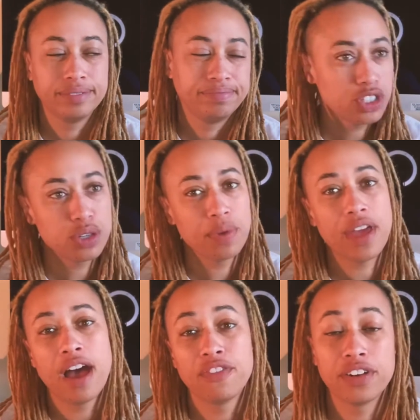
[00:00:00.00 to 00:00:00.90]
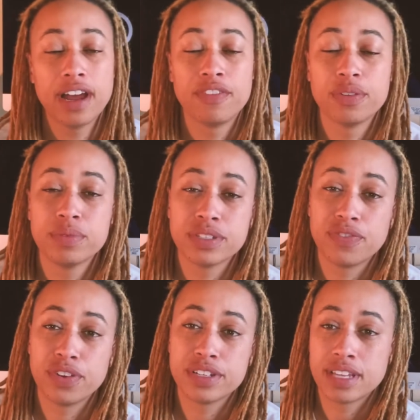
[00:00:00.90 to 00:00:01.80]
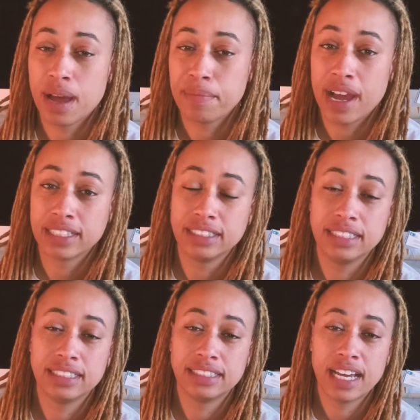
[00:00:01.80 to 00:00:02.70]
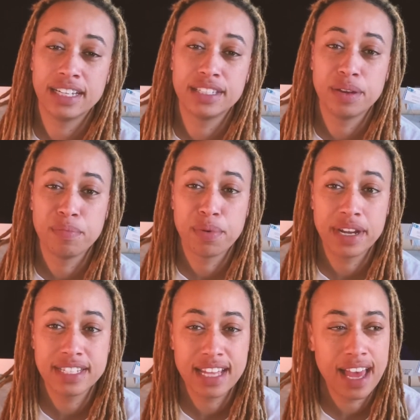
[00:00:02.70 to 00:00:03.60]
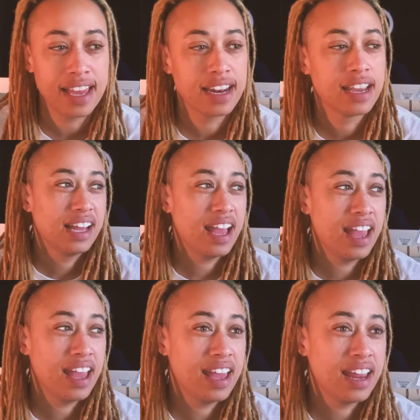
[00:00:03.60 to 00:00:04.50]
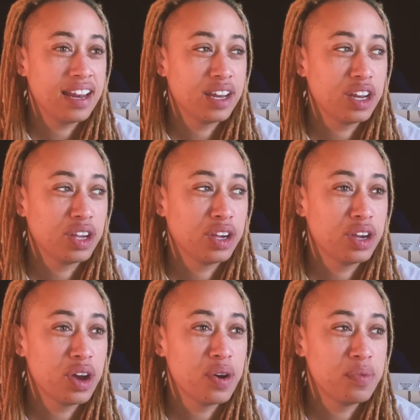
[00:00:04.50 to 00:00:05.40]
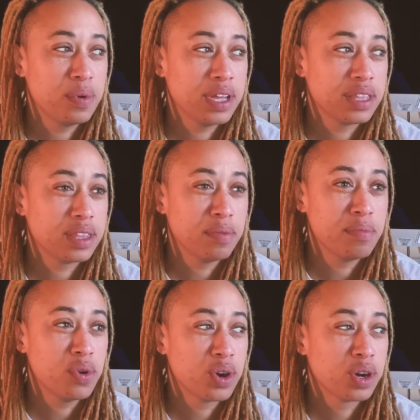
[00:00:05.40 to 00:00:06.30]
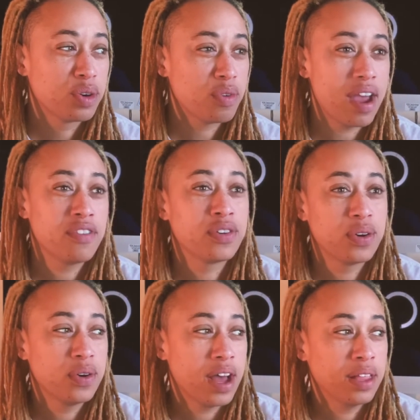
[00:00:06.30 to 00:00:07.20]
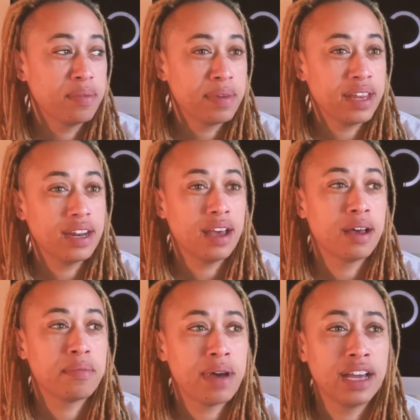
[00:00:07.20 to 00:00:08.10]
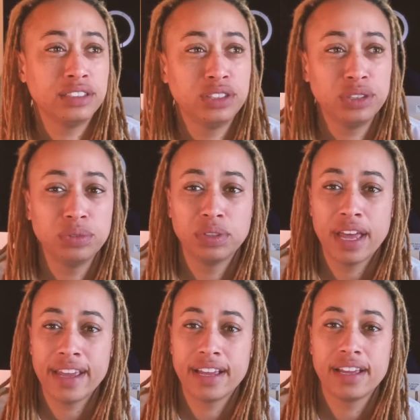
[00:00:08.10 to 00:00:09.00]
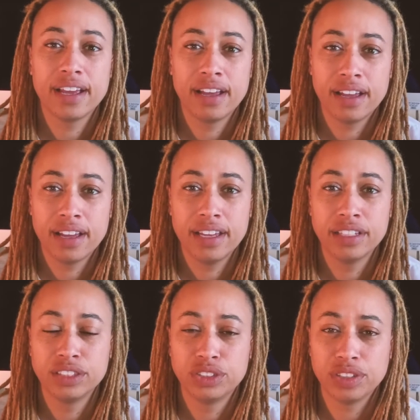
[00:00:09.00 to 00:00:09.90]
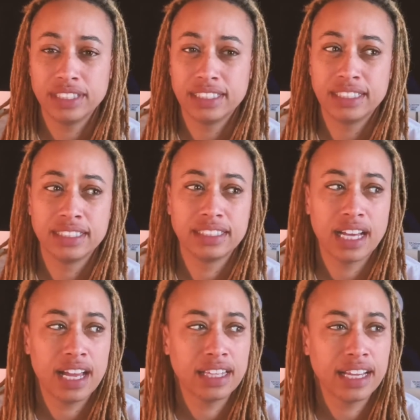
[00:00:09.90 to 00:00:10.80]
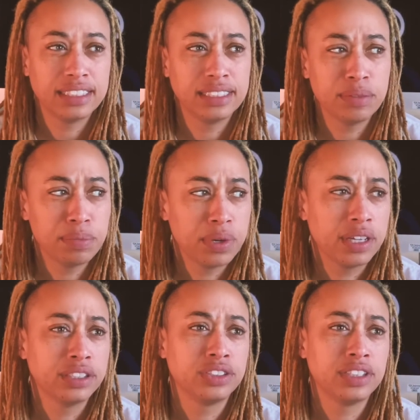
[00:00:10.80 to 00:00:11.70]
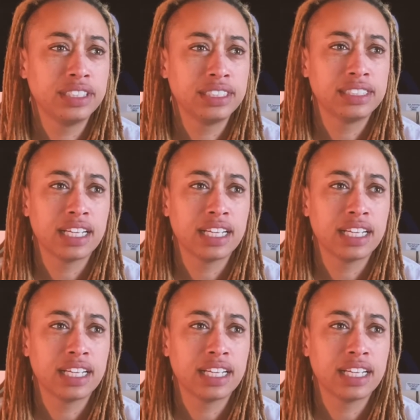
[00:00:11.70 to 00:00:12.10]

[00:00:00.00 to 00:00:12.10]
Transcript: So with Owlfred was the first time I actually decided to embrace that and go with a more graphical element. I do like illustrations. I like simple illustrations.